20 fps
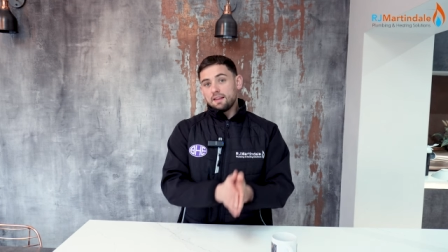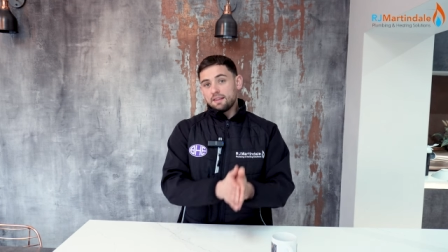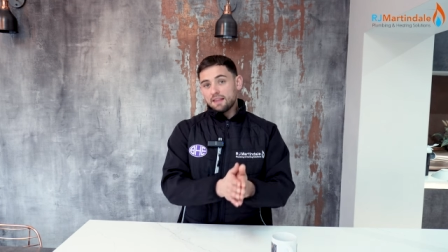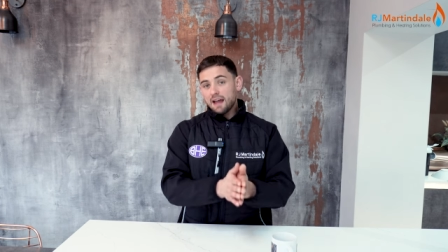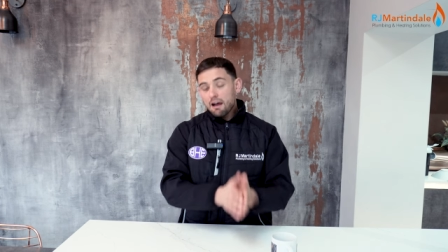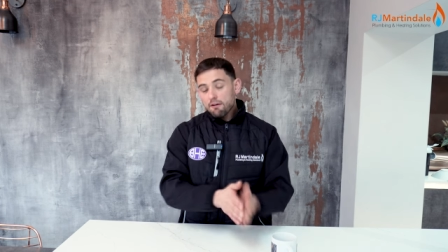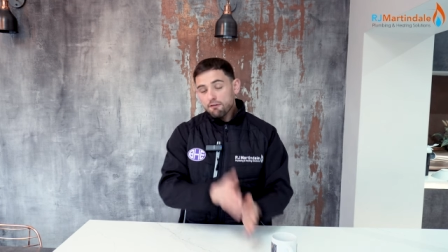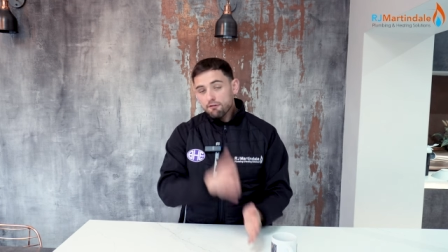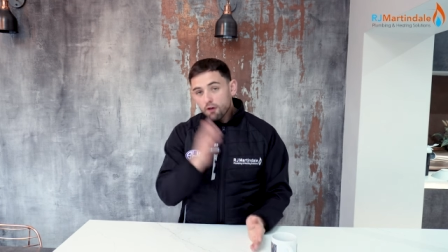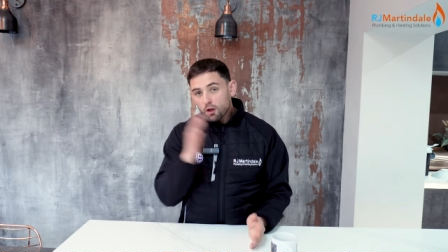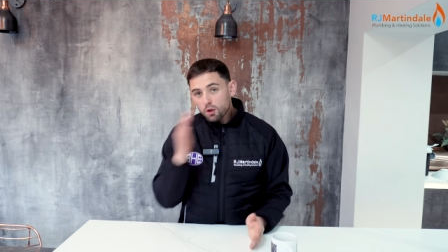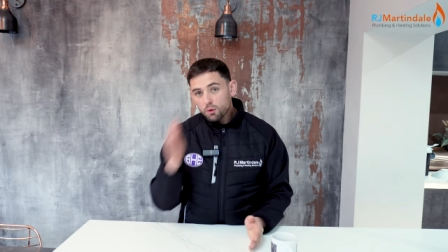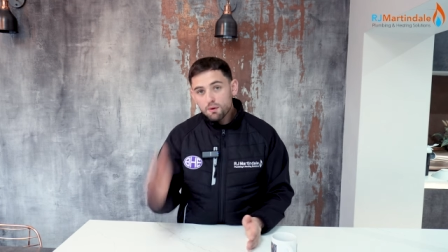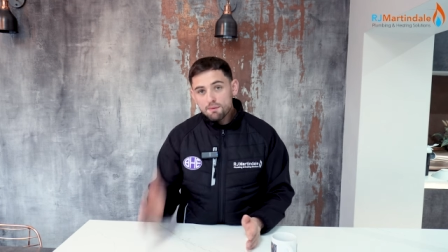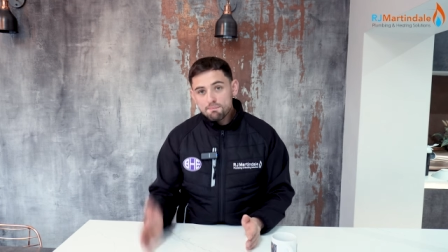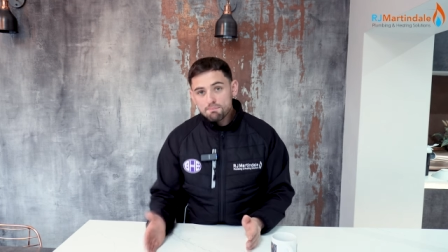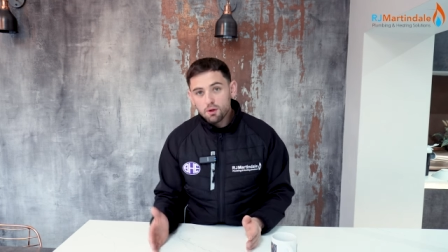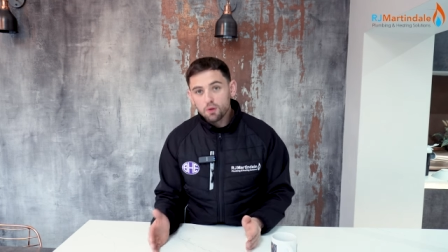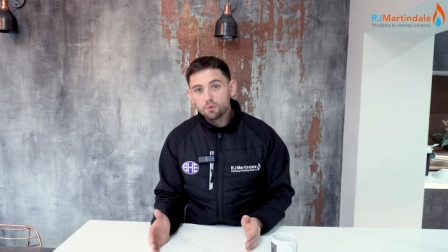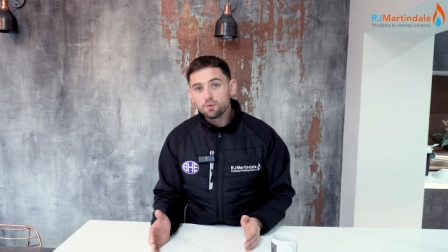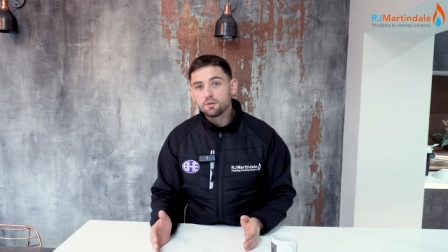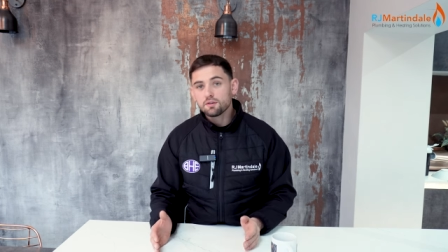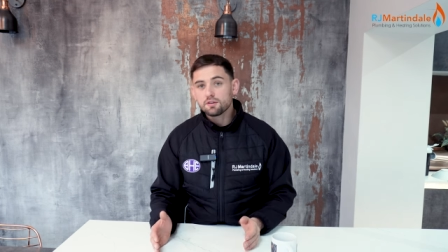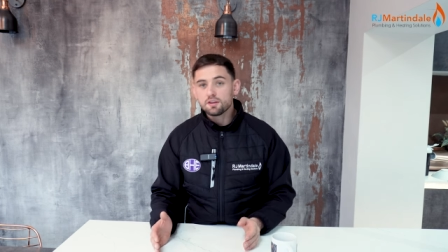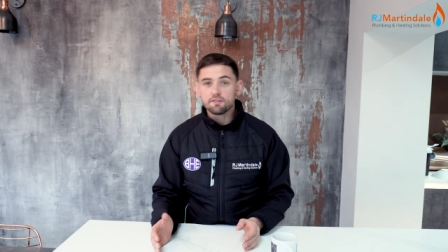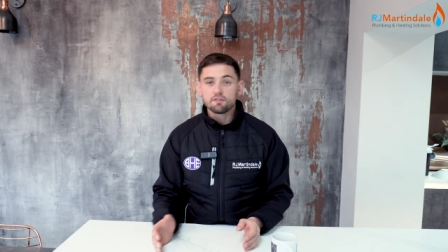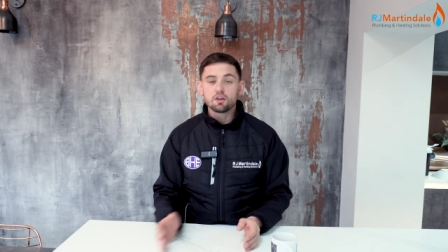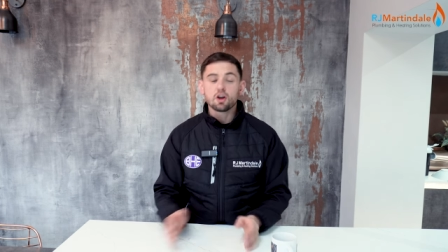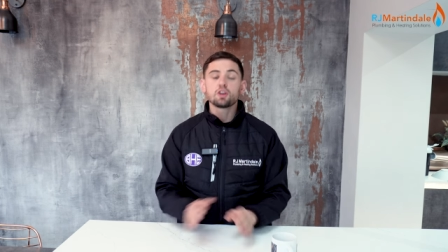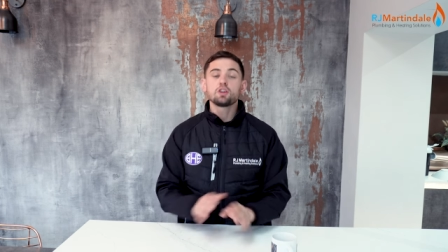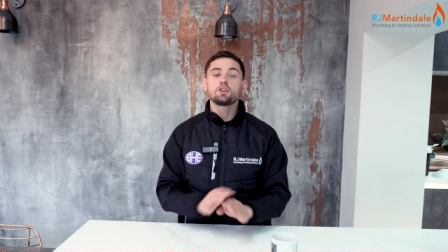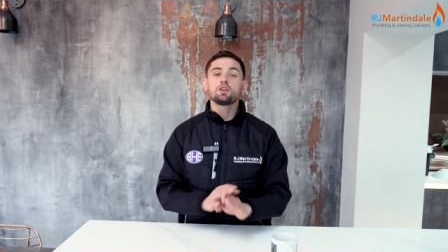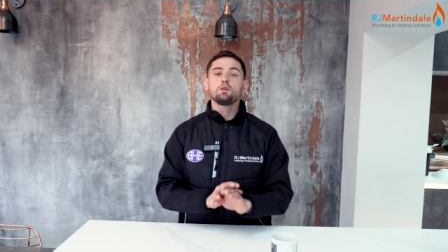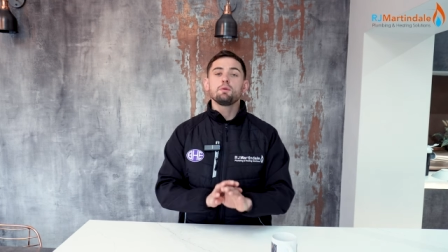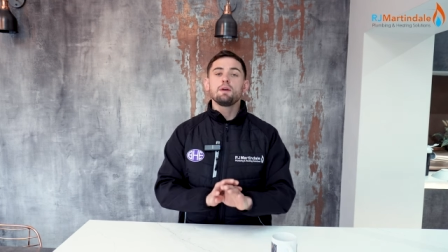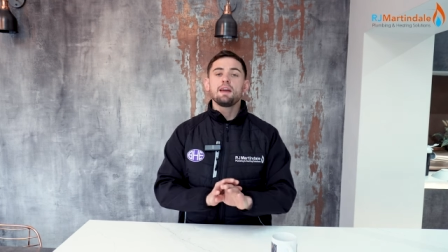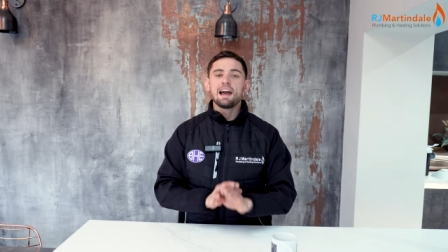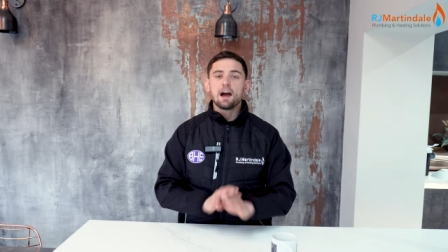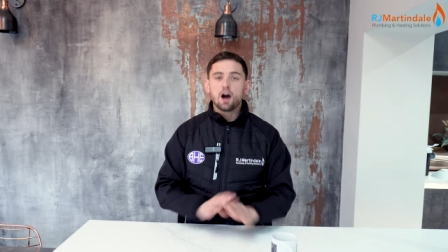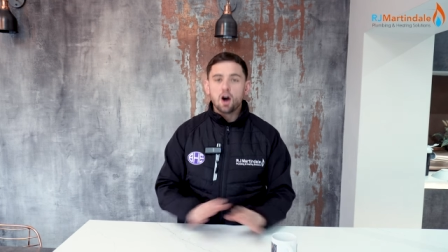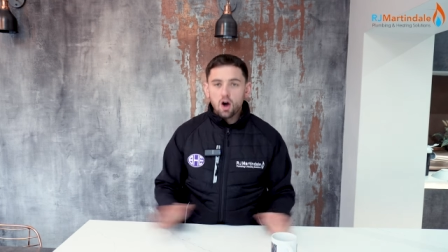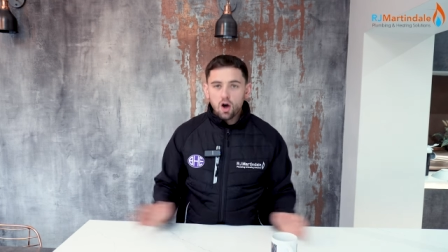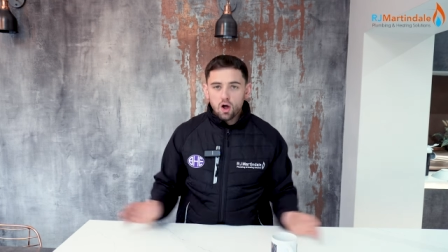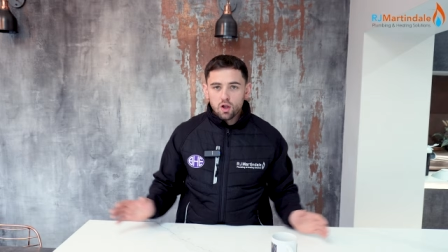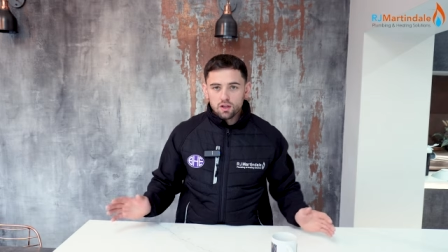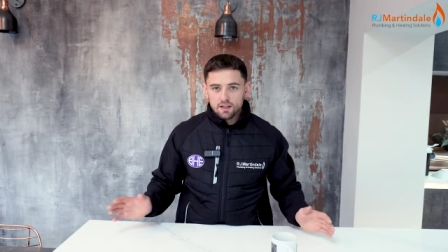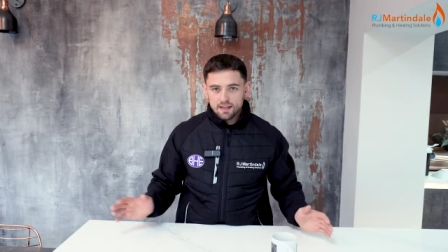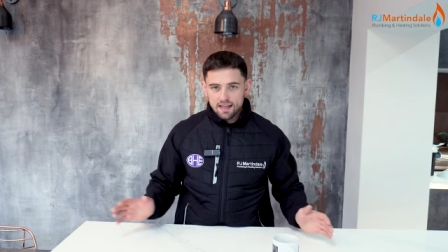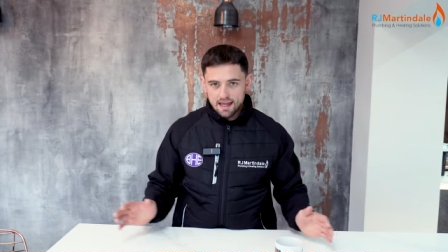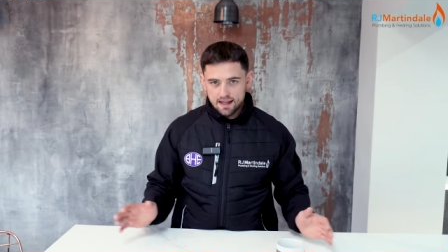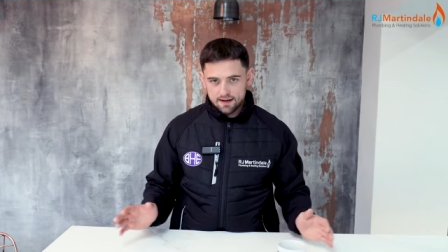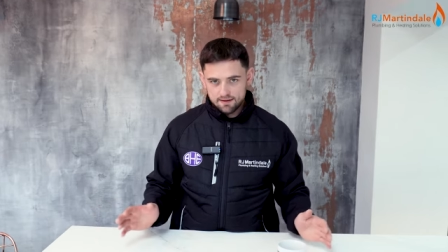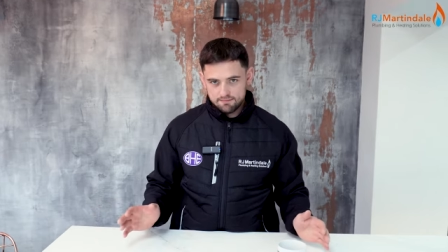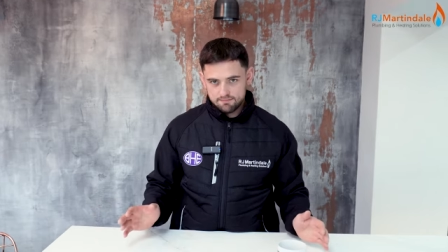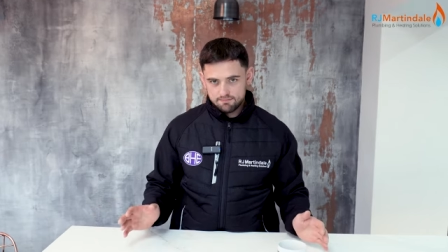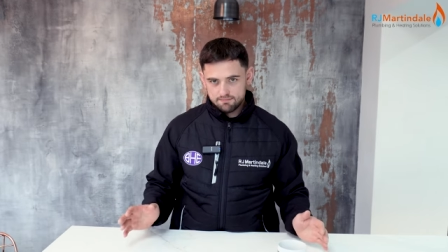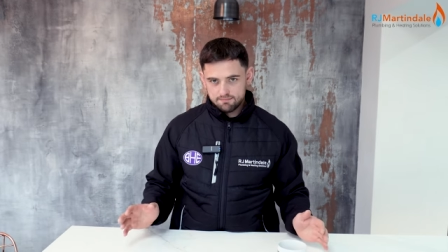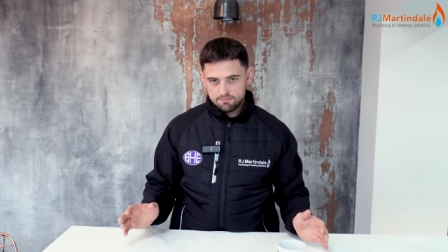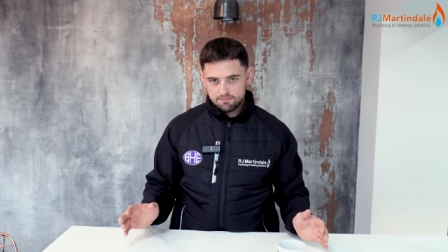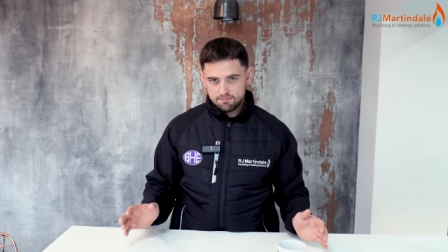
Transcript: That following month, you've got to do it all again.